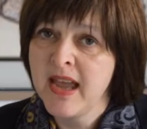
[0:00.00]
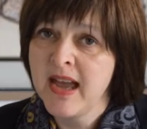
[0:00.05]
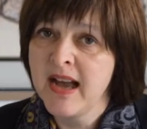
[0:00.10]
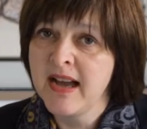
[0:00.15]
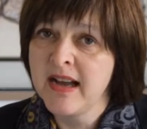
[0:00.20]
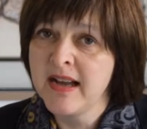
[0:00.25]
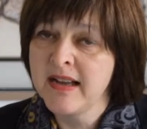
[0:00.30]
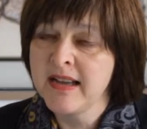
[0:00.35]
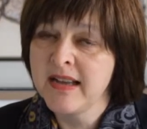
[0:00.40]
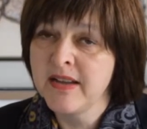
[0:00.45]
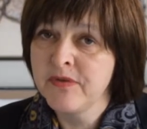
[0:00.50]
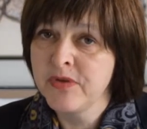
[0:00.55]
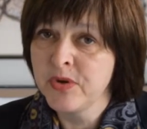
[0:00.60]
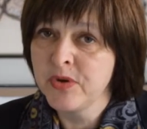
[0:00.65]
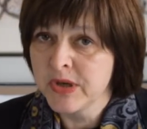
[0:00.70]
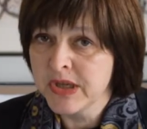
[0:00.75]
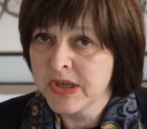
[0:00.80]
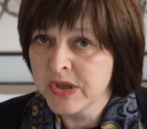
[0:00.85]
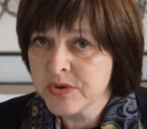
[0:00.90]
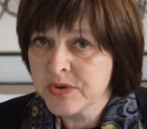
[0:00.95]
Uh, if
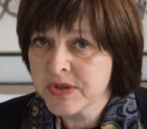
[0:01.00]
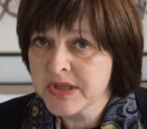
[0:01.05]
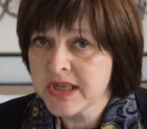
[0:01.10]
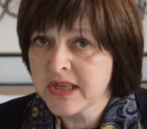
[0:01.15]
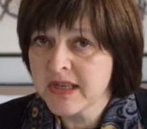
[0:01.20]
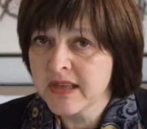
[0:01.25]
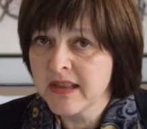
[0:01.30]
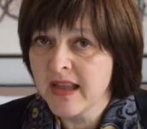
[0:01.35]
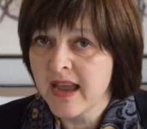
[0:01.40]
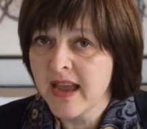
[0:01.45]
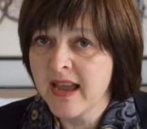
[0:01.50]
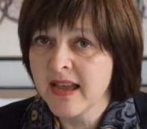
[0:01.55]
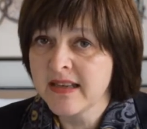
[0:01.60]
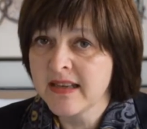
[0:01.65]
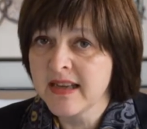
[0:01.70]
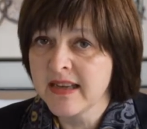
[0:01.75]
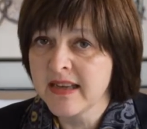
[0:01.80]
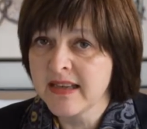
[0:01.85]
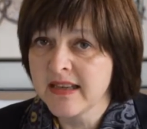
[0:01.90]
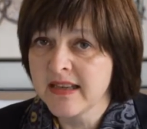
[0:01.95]
you're interested in
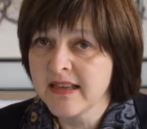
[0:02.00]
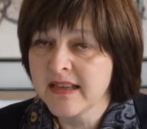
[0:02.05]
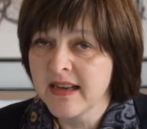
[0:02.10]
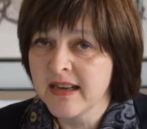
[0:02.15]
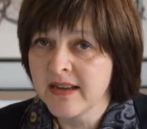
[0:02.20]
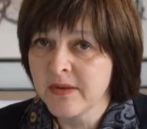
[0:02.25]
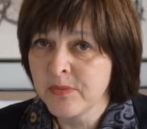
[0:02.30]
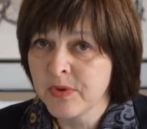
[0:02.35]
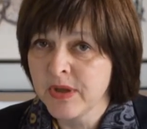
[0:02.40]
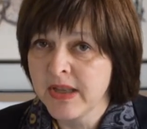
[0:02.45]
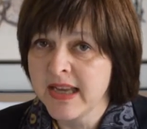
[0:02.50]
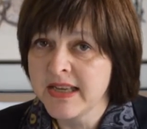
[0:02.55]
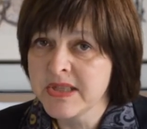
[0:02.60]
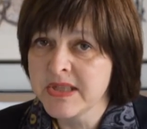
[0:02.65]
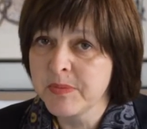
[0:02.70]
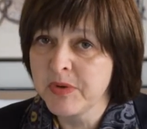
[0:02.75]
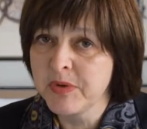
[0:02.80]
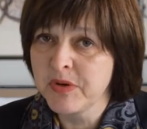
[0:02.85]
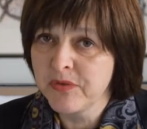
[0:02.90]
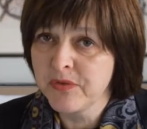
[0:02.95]
that, I can uh, relay
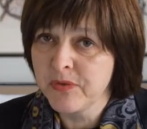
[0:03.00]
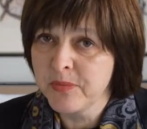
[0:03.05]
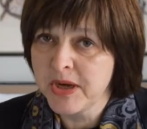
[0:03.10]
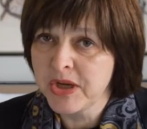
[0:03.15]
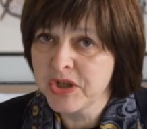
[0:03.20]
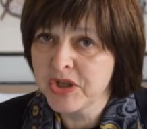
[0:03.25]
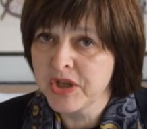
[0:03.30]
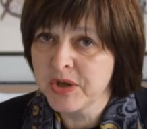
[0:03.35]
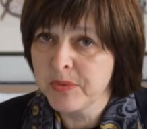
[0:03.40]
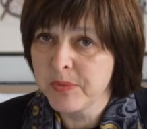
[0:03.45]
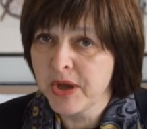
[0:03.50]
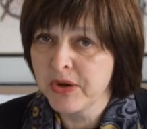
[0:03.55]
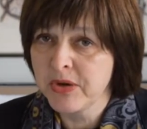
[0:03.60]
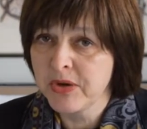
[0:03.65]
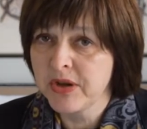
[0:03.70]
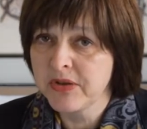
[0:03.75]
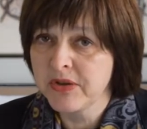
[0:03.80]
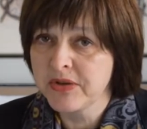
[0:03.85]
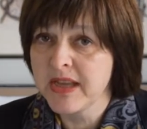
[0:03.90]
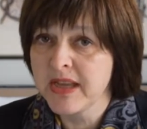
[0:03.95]
some information about
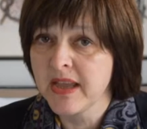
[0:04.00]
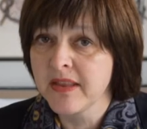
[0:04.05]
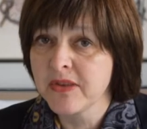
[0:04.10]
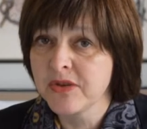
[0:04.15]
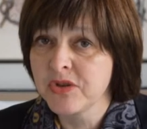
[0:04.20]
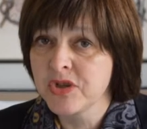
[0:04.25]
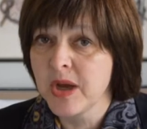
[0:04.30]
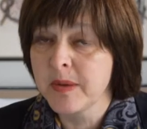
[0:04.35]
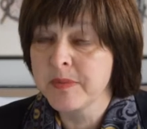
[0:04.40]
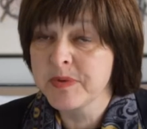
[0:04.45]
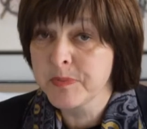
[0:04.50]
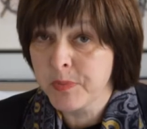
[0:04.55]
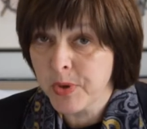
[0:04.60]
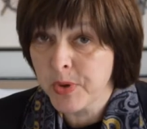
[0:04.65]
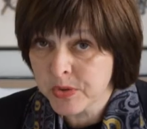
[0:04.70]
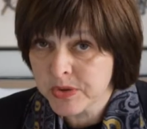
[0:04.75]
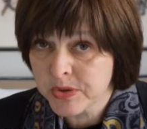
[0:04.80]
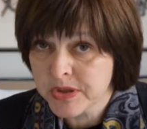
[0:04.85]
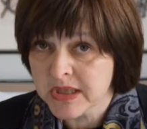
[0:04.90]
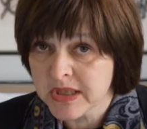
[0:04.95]
how to get the jobs
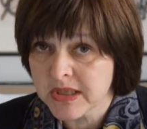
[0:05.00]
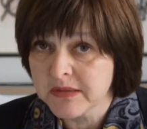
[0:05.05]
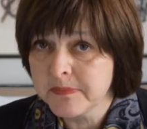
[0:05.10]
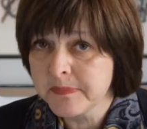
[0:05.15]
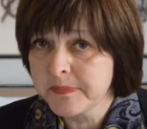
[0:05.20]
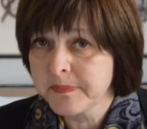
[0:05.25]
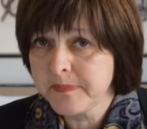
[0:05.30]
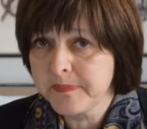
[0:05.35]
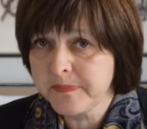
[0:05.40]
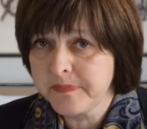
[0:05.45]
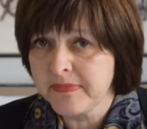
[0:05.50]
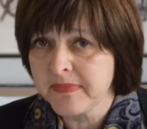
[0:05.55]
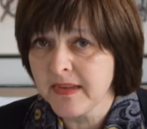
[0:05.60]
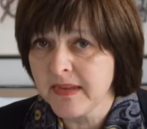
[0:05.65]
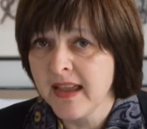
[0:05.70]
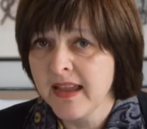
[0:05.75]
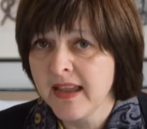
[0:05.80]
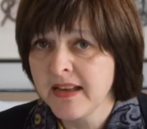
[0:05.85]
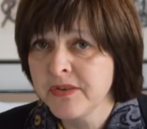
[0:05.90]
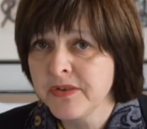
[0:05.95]
posted
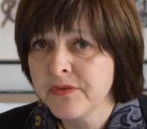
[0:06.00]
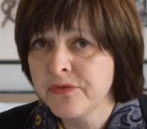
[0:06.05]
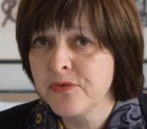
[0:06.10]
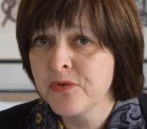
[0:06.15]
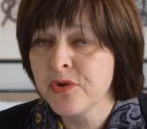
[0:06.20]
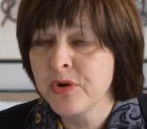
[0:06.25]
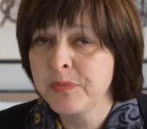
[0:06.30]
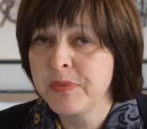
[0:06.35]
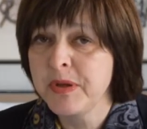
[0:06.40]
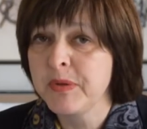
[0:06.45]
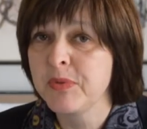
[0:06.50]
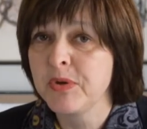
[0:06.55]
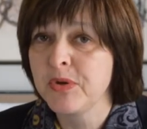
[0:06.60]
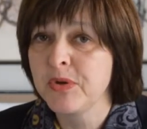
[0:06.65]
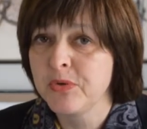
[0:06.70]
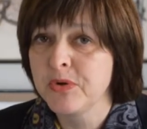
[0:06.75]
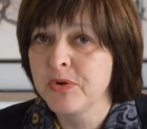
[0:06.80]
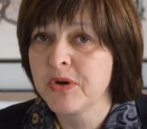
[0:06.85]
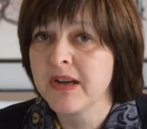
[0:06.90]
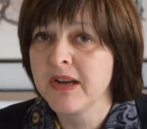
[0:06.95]
and inform people
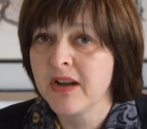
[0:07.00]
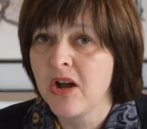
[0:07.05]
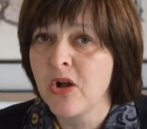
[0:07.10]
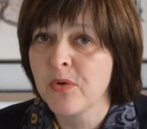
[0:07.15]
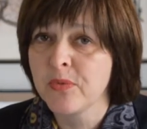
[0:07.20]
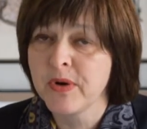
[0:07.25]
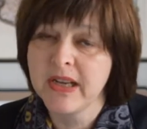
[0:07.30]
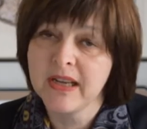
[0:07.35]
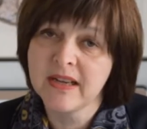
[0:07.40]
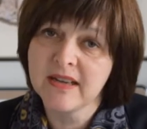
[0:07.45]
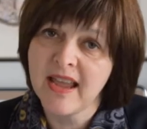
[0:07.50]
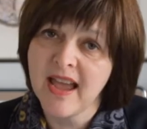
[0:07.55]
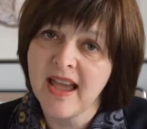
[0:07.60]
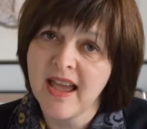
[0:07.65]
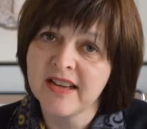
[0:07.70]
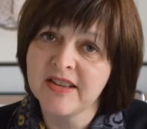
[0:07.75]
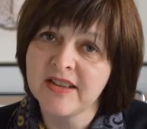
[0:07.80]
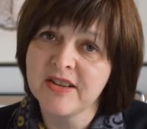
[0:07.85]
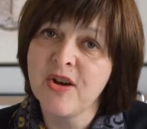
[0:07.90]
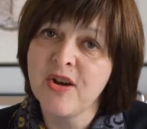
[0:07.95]
who are already in
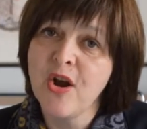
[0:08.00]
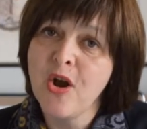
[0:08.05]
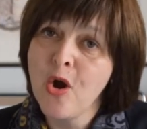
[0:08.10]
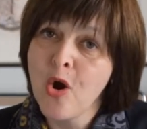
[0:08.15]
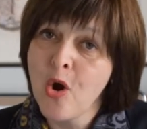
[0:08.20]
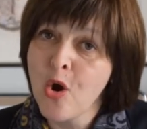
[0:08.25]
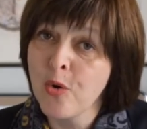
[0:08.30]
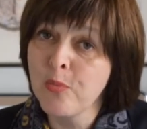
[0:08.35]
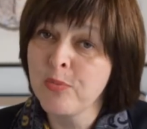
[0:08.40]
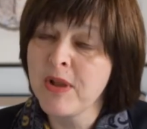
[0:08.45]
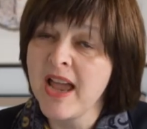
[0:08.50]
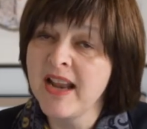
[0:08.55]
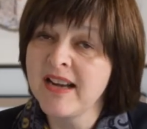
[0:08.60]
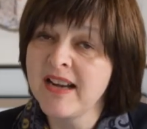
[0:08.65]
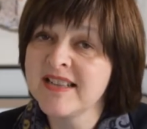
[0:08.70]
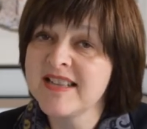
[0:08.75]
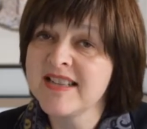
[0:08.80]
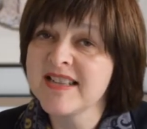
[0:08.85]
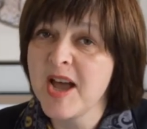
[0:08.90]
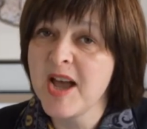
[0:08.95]
Canada or
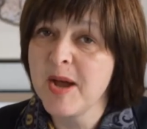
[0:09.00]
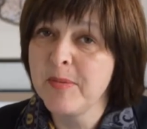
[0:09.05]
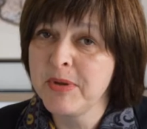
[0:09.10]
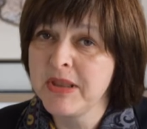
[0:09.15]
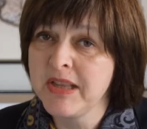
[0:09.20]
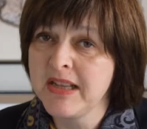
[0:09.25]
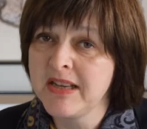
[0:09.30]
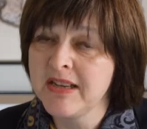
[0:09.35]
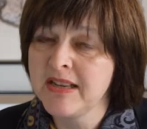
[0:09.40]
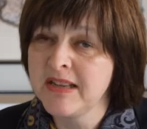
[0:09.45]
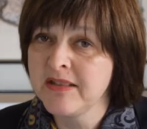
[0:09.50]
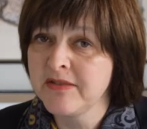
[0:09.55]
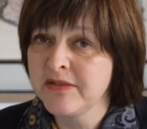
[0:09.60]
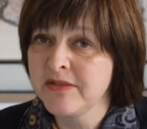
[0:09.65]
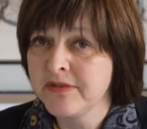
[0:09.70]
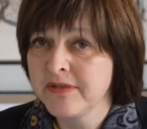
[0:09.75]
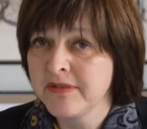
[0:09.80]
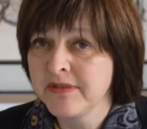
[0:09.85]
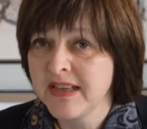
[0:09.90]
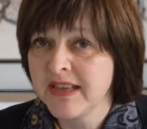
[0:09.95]
planning to come in the, in
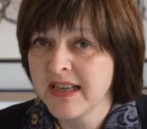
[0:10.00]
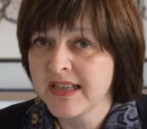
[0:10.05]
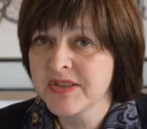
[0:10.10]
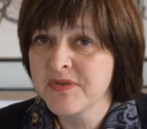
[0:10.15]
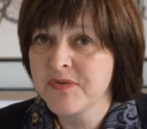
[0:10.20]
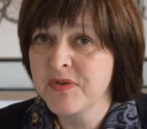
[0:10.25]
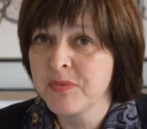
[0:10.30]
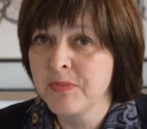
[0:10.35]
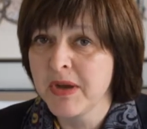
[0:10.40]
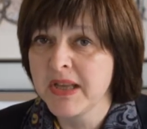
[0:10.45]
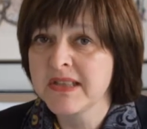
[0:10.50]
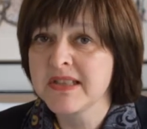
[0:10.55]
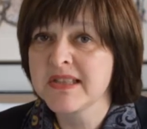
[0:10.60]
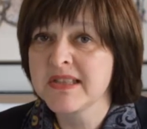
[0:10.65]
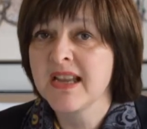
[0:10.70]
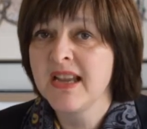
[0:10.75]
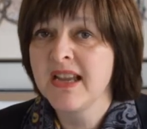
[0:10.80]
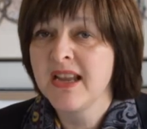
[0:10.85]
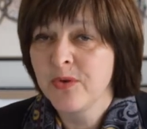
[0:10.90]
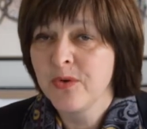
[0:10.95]
the next few
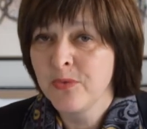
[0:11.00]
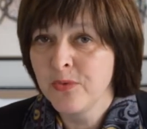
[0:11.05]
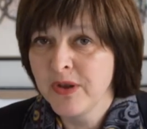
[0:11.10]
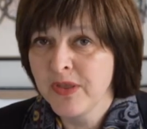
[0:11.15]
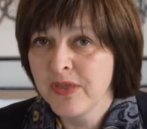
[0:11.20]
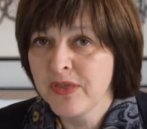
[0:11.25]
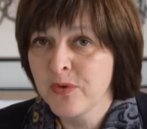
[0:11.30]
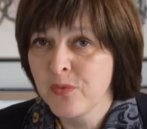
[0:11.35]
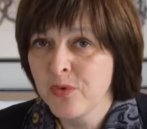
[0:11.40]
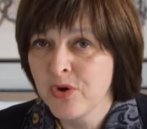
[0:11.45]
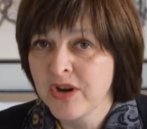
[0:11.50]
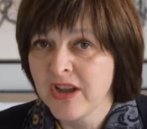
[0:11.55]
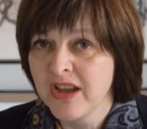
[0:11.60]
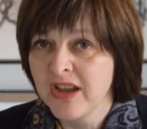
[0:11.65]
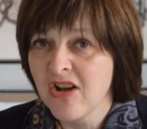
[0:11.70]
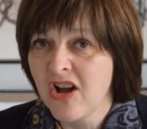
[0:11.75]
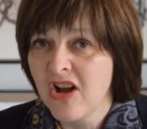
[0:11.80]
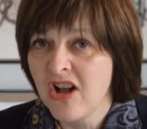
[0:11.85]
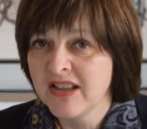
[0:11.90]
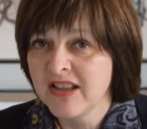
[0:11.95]
months with the
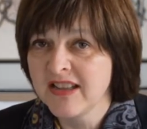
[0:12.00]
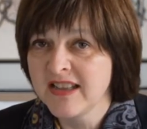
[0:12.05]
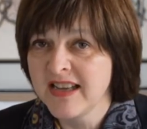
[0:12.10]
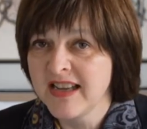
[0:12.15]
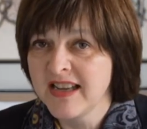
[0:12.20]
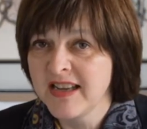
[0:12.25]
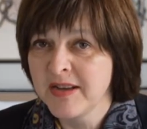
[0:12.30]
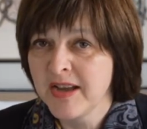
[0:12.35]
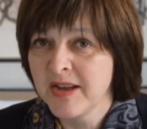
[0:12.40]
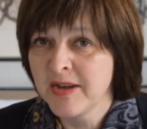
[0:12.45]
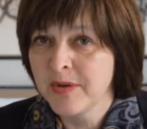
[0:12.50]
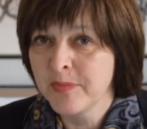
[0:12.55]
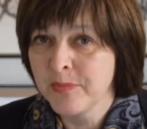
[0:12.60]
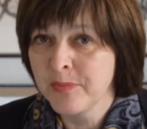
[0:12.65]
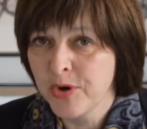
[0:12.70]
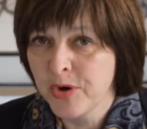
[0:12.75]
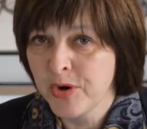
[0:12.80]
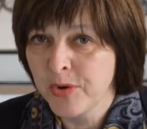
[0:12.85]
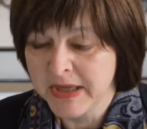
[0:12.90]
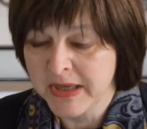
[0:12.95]
working holiday uh,
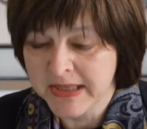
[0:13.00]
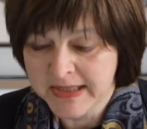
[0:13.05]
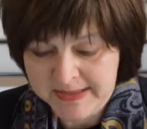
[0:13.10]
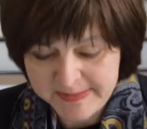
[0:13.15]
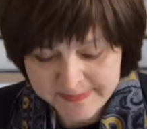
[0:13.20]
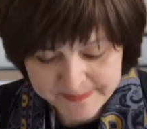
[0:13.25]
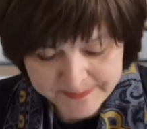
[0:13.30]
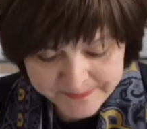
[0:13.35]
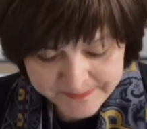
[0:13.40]
permit.